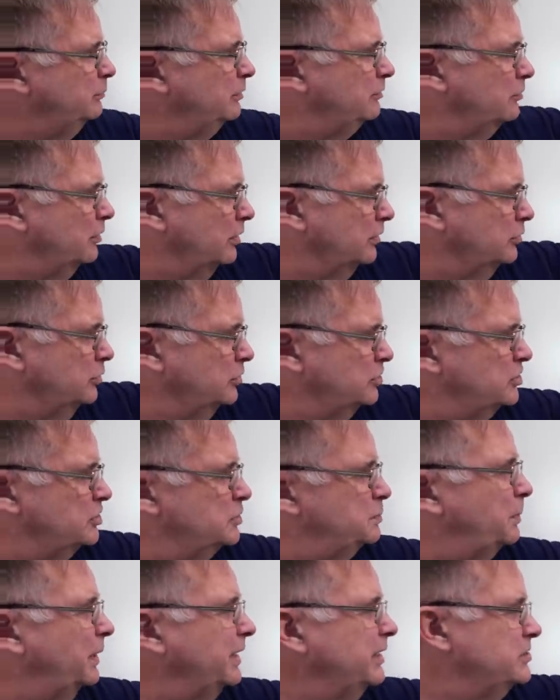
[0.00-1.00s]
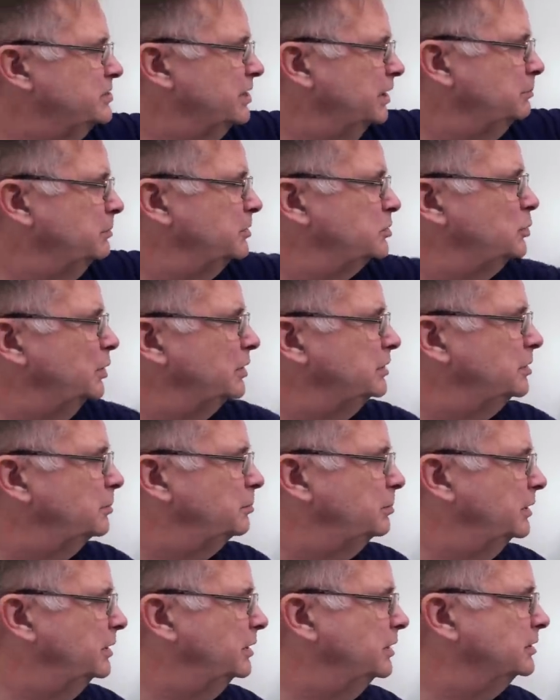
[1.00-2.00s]
We've got a good spacing between the
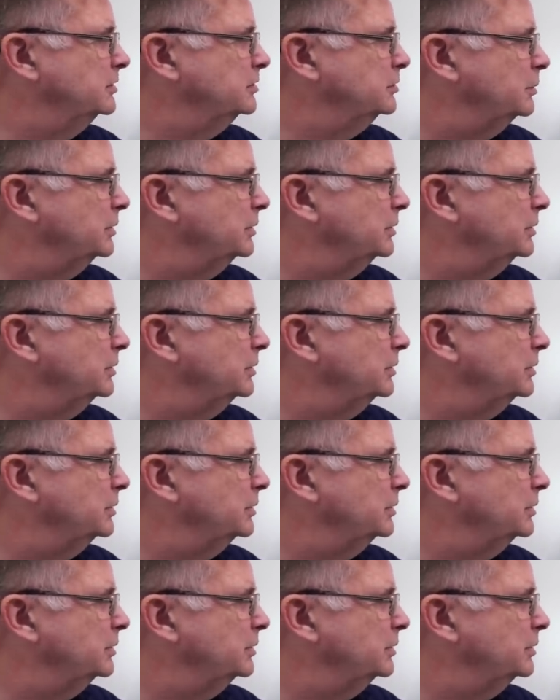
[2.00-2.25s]
parts.